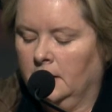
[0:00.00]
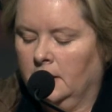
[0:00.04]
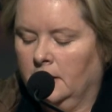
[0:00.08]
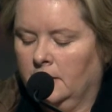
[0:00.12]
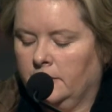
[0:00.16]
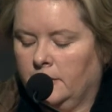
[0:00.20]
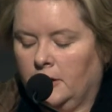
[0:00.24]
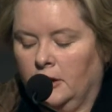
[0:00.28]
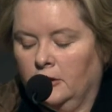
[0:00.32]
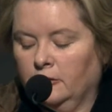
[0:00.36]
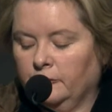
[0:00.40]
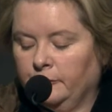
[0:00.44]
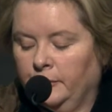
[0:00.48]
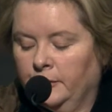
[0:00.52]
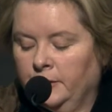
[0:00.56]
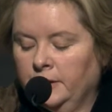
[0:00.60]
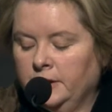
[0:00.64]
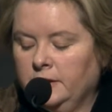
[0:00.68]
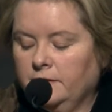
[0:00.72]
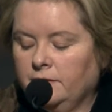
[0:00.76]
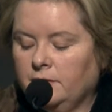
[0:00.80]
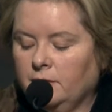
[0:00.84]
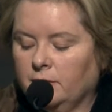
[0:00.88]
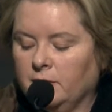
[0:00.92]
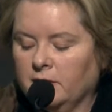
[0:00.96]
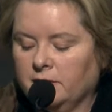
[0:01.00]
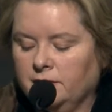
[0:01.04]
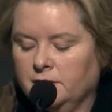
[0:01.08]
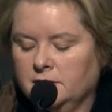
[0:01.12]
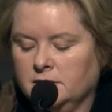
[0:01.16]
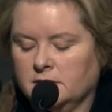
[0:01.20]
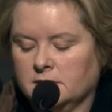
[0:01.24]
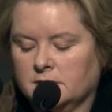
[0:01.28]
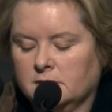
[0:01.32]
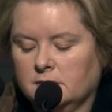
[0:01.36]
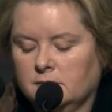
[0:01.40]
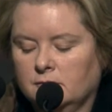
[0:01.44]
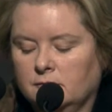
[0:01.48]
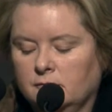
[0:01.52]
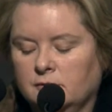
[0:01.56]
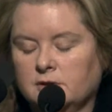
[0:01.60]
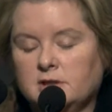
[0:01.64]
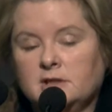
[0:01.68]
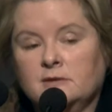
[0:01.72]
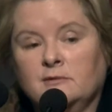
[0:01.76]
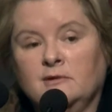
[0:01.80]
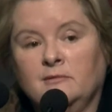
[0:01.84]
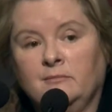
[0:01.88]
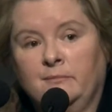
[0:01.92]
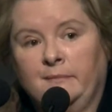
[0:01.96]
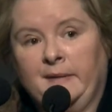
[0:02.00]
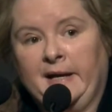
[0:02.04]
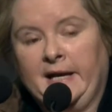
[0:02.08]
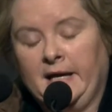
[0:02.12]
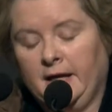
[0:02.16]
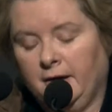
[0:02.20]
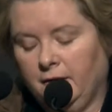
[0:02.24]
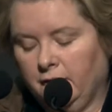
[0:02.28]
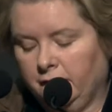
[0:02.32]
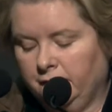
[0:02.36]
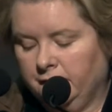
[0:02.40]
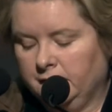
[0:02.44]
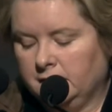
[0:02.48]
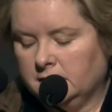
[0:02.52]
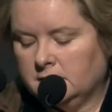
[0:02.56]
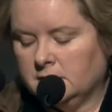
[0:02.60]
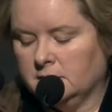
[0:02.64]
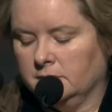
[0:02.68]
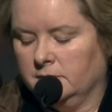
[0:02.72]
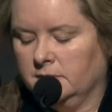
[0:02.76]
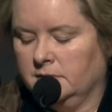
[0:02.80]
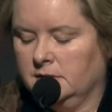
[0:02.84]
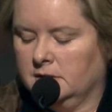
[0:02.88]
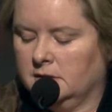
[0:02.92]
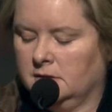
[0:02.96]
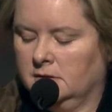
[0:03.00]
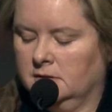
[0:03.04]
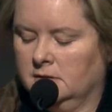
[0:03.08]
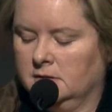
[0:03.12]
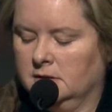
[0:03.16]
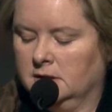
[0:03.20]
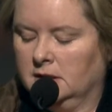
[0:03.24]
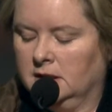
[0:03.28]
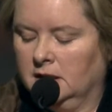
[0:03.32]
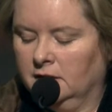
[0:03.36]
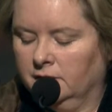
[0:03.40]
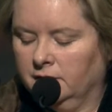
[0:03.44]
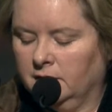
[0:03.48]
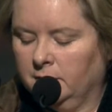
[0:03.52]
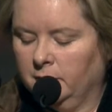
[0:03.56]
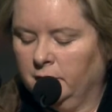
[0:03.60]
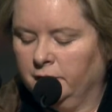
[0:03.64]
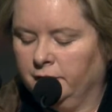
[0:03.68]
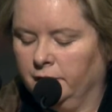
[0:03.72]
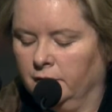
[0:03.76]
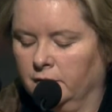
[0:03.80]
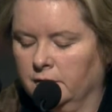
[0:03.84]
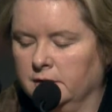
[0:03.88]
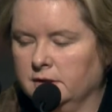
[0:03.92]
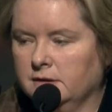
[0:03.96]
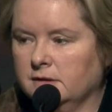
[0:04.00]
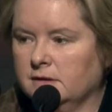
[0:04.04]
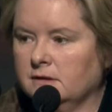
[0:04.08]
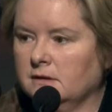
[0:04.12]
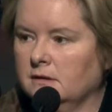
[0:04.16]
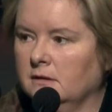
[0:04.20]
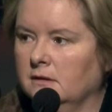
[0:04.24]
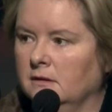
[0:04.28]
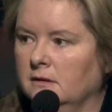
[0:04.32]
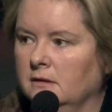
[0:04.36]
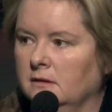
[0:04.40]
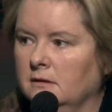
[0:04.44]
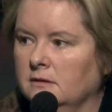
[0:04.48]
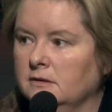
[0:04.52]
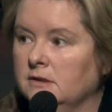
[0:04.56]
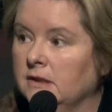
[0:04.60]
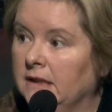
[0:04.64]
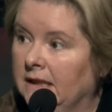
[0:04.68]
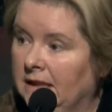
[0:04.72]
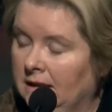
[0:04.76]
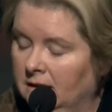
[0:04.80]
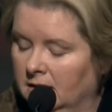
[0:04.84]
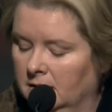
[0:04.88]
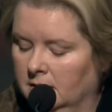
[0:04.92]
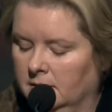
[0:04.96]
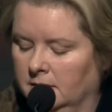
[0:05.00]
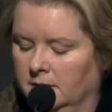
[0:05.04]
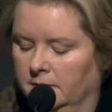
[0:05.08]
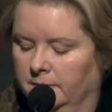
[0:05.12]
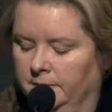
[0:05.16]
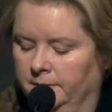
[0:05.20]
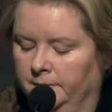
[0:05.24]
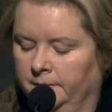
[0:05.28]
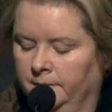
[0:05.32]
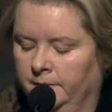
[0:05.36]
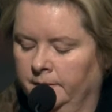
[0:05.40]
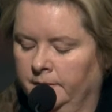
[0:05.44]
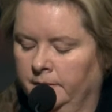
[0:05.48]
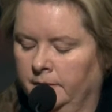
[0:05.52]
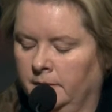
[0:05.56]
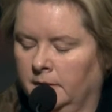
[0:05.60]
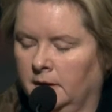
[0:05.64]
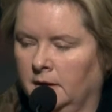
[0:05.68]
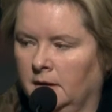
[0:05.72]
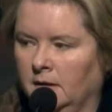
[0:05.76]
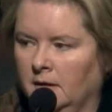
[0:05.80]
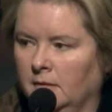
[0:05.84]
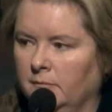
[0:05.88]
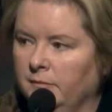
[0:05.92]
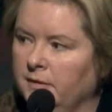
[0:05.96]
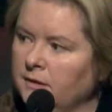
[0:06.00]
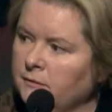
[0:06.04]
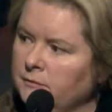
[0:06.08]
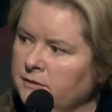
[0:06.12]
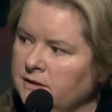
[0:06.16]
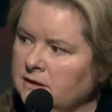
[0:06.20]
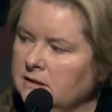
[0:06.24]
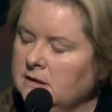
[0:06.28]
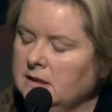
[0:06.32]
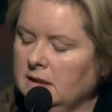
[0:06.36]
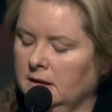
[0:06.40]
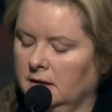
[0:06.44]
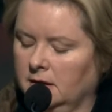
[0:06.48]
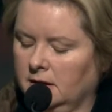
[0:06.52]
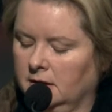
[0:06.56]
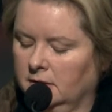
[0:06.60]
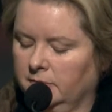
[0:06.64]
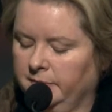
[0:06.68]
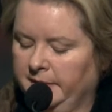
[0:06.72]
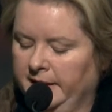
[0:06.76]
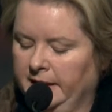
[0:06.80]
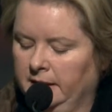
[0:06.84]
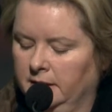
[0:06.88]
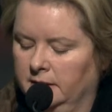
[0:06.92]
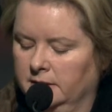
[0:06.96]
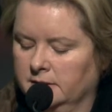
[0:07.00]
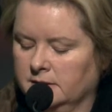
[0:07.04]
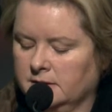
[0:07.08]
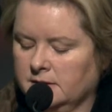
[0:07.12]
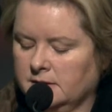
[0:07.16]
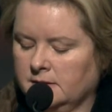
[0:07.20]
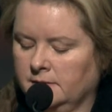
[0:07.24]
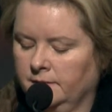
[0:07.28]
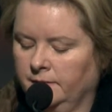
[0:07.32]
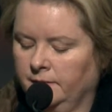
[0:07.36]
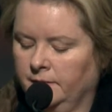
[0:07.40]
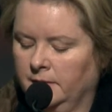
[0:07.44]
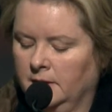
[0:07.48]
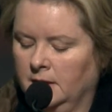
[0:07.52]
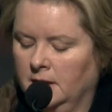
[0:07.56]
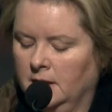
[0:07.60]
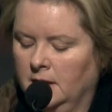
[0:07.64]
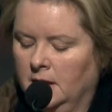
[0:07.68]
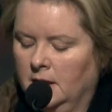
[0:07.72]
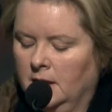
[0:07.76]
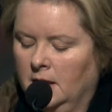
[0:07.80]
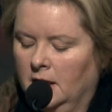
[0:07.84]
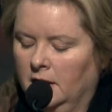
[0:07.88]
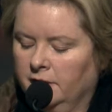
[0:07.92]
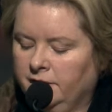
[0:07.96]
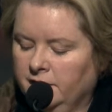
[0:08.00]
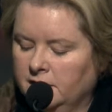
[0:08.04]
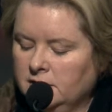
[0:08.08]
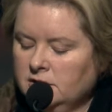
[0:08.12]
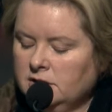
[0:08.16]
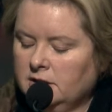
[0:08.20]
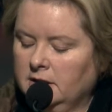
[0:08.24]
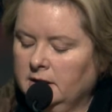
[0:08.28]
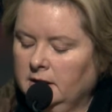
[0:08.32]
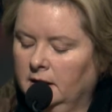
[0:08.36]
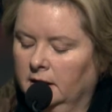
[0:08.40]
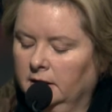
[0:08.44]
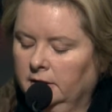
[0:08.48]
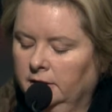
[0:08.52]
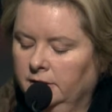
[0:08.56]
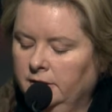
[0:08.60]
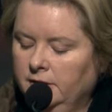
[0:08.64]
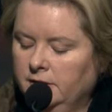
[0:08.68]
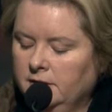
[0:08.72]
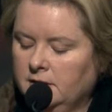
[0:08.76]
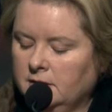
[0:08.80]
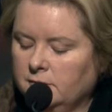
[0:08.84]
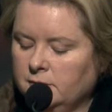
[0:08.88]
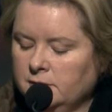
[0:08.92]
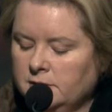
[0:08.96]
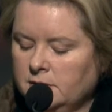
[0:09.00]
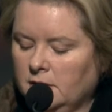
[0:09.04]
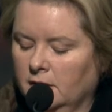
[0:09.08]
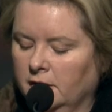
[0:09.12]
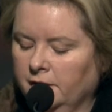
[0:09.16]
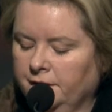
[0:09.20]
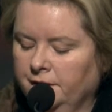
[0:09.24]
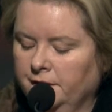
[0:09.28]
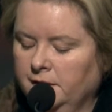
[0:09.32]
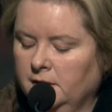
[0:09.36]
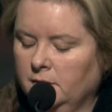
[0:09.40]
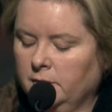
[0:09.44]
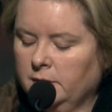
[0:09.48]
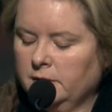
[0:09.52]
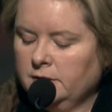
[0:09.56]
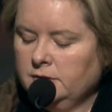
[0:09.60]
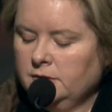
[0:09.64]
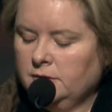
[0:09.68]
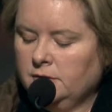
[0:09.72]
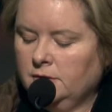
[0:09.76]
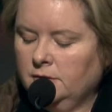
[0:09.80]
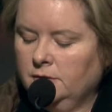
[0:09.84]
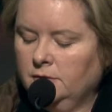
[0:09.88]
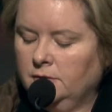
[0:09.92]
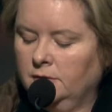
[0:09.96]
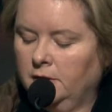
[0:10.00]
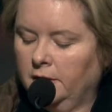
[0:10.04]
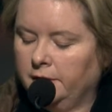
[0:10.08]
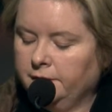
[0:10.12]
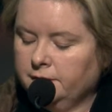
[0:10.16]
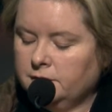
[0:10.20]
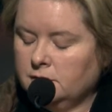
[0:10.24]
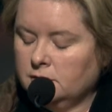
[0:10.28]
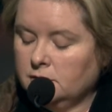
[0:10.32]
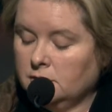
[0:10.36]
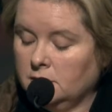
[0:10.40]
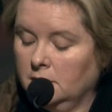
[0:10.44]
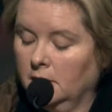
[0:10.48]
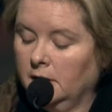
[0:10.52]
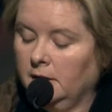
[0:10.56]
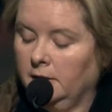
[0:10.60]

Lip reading: The whole point of the refuges was to empower victims, to give them a voice, to hear them. But it was a delicate balance. Eventually I learned that it was often the ones who loved